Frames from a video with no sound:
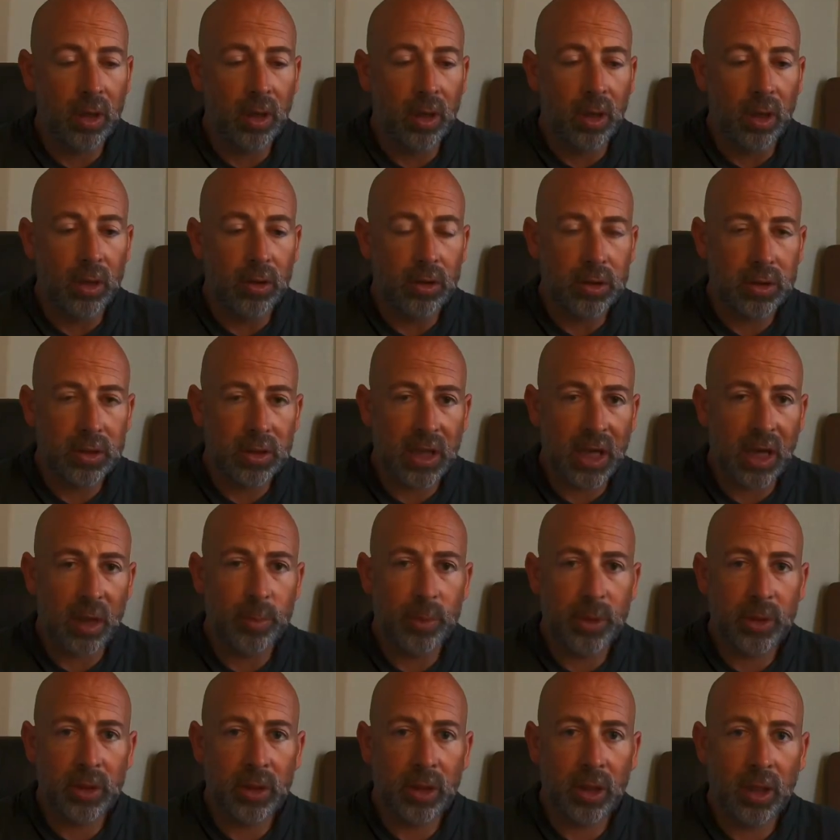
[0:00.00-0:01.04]
scalp
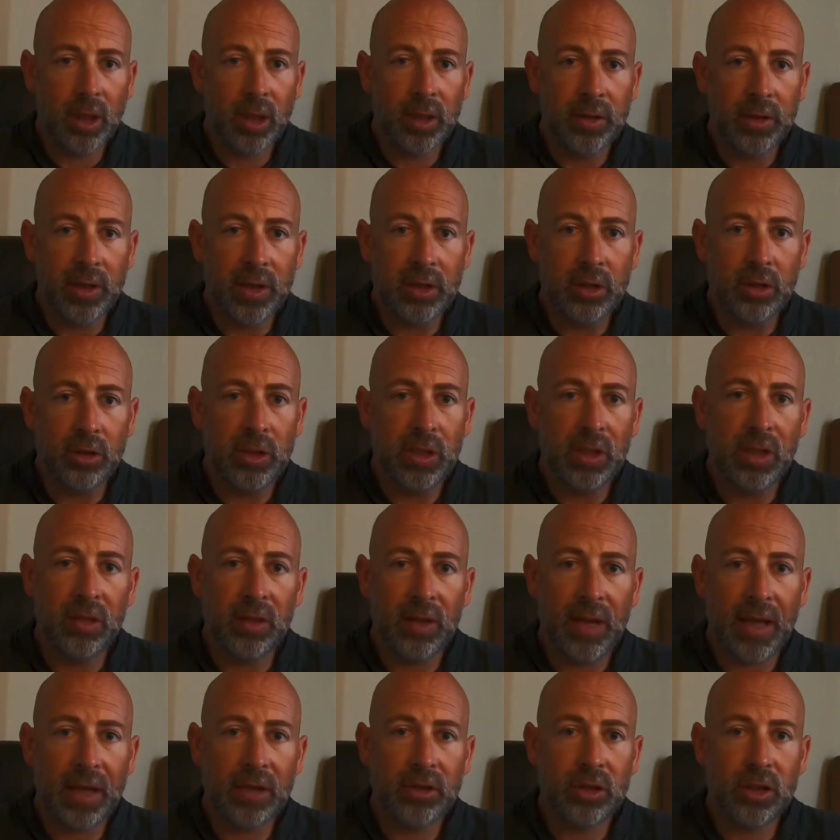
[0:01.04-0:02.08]
your lawn, then you
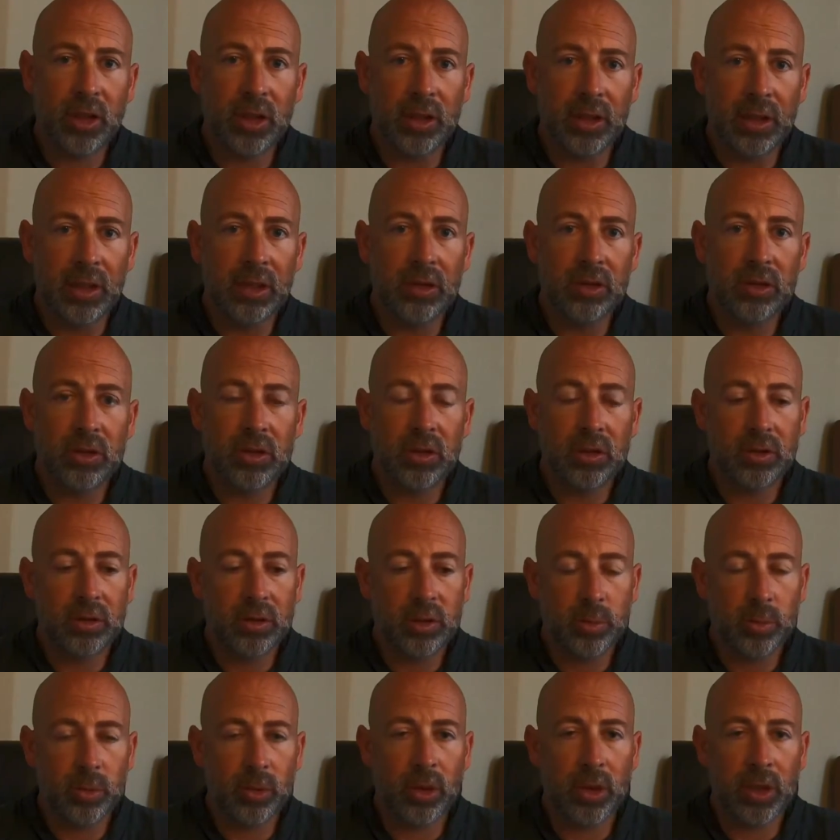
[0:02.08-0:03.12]
dethatch it each
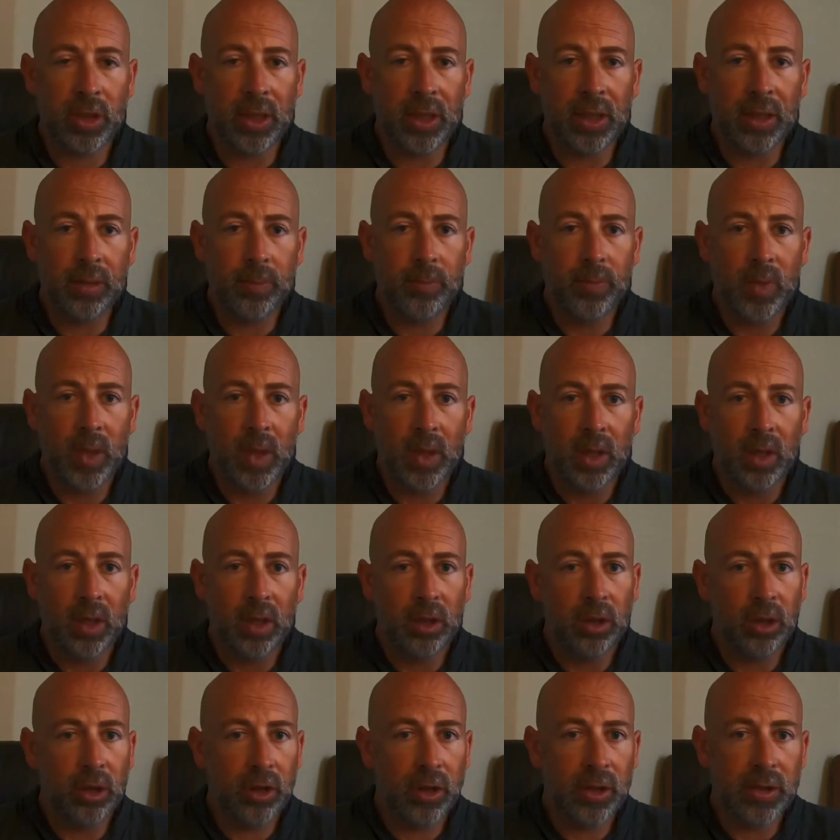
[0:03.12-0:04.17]
spring,
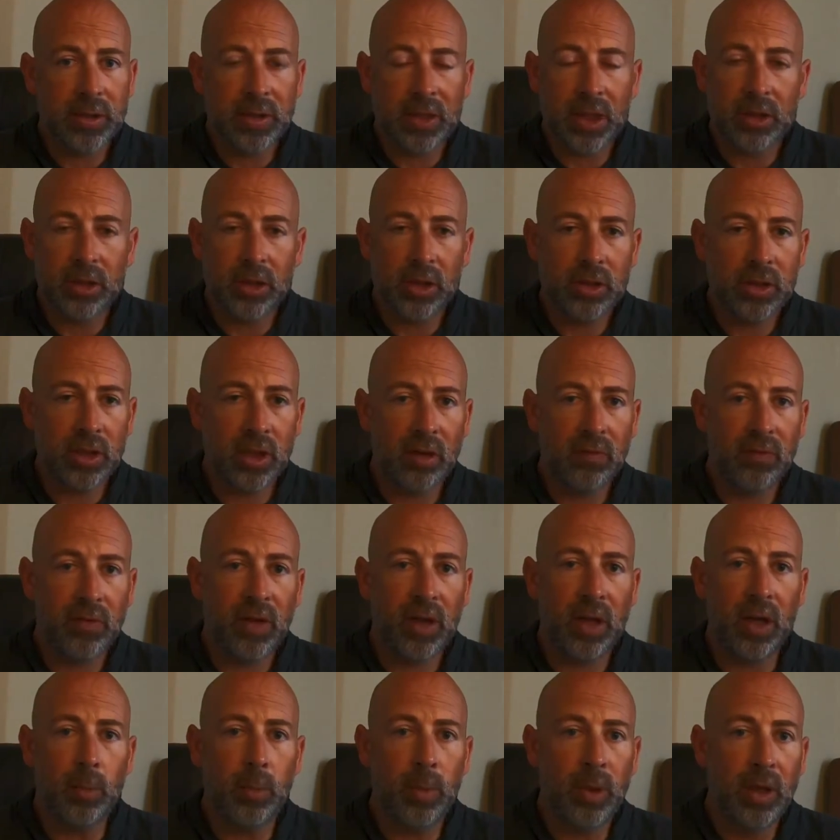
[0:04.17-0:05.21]
you're going to set yourself
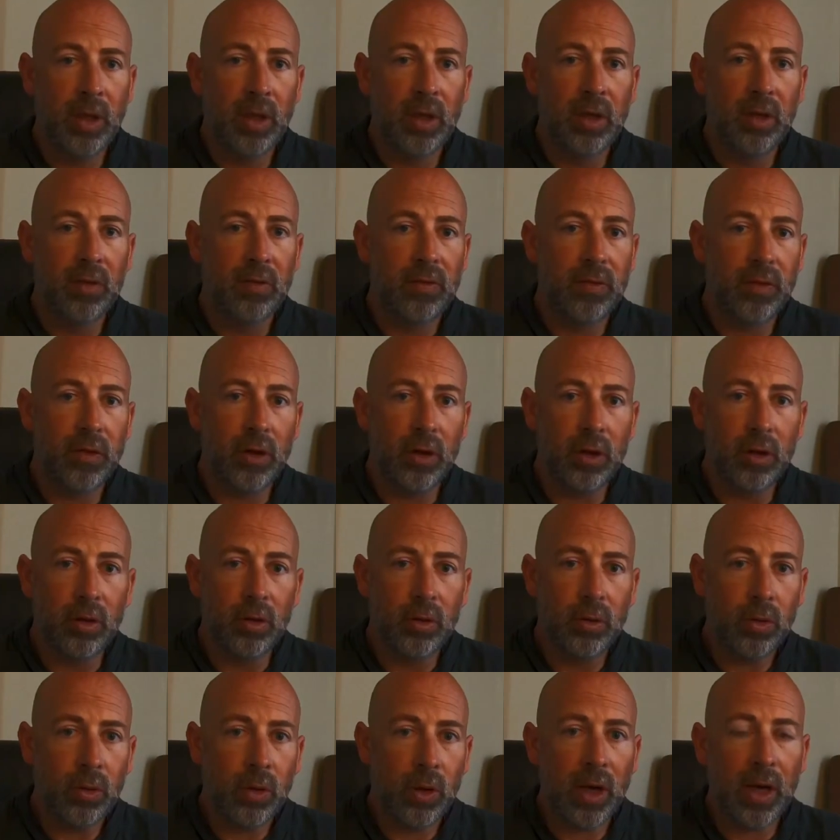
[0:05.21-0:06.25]
up for a
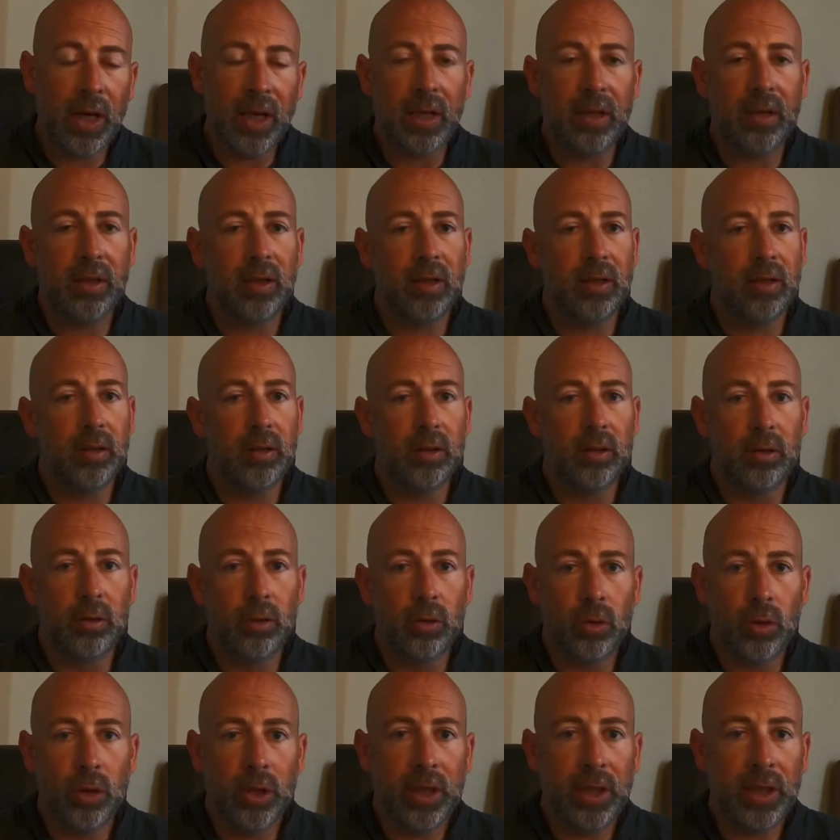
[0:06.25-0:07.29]
great
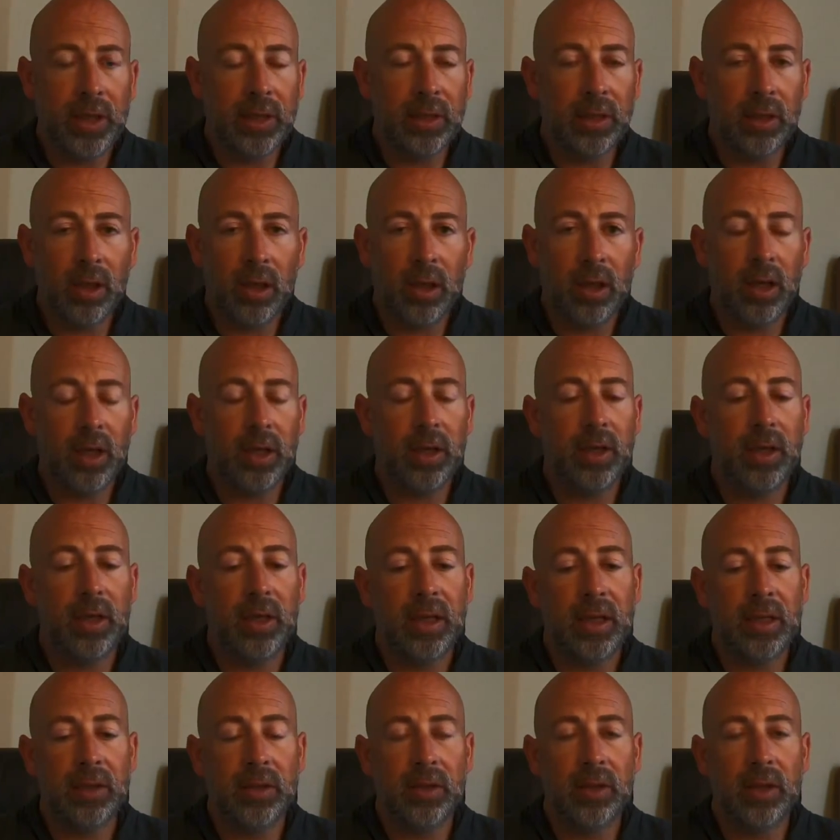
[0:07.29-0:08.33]
green lawn
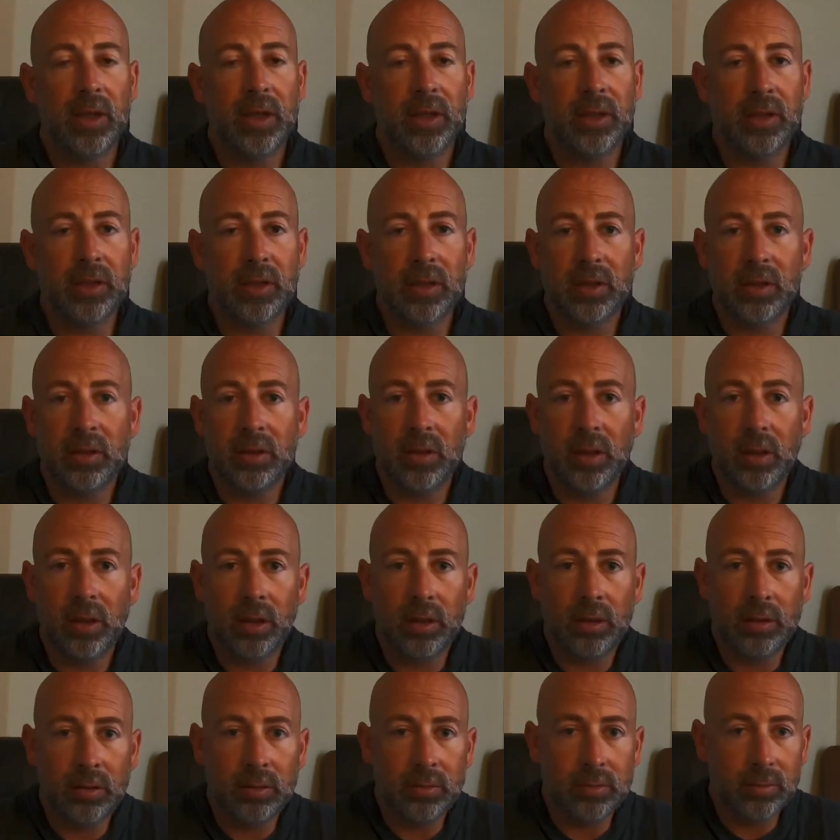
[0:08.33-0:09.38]
in the
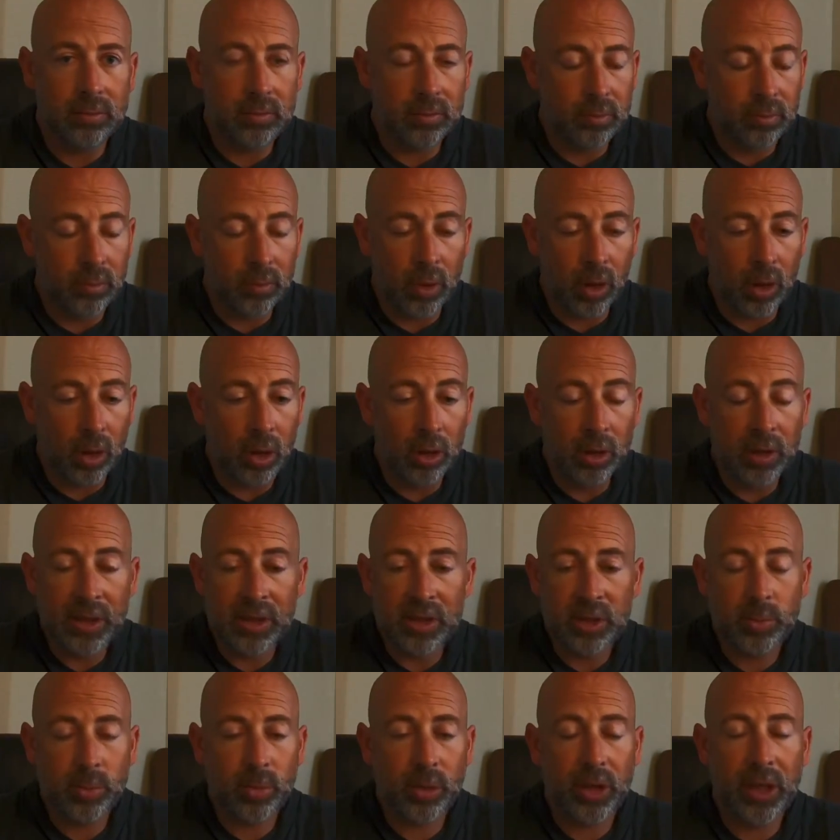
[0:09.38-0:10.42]
early
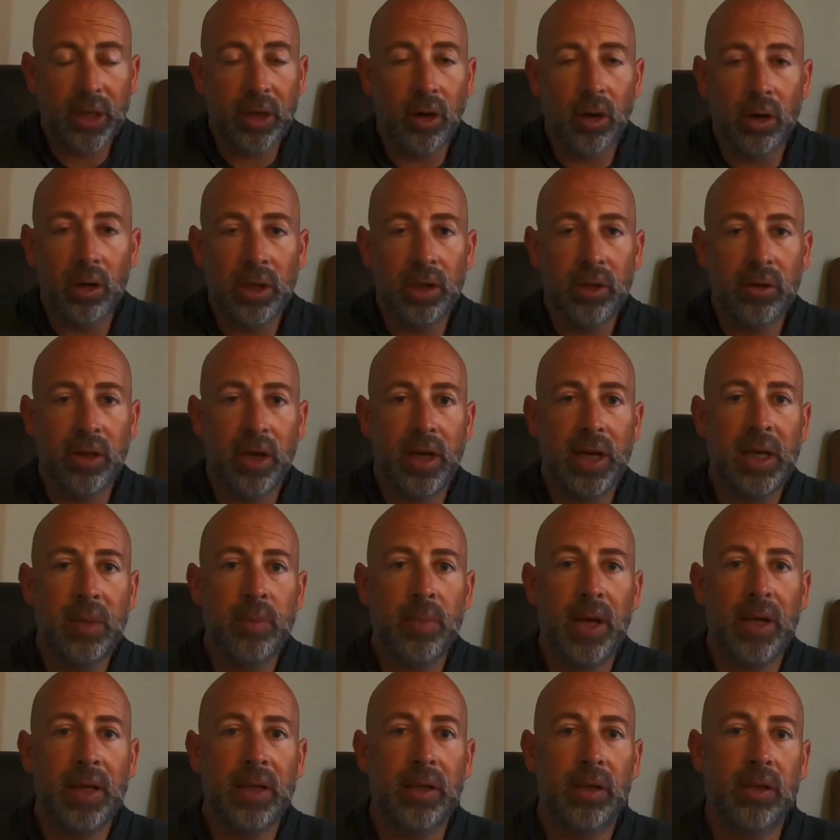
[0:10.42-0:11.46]
spring, earlier than
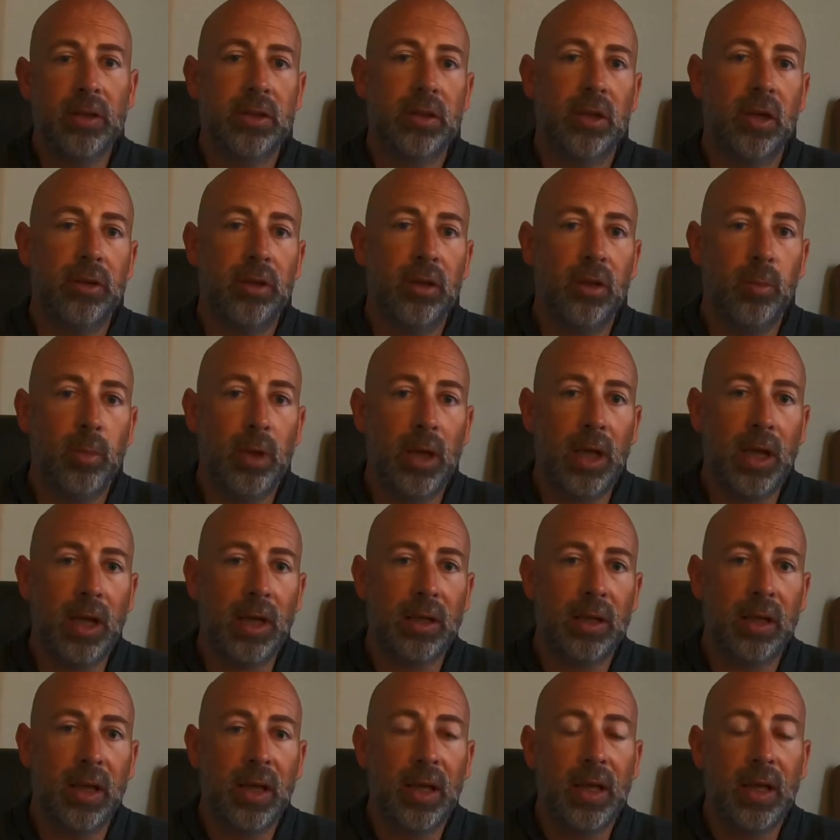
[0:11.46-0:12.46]
anybody else on your block.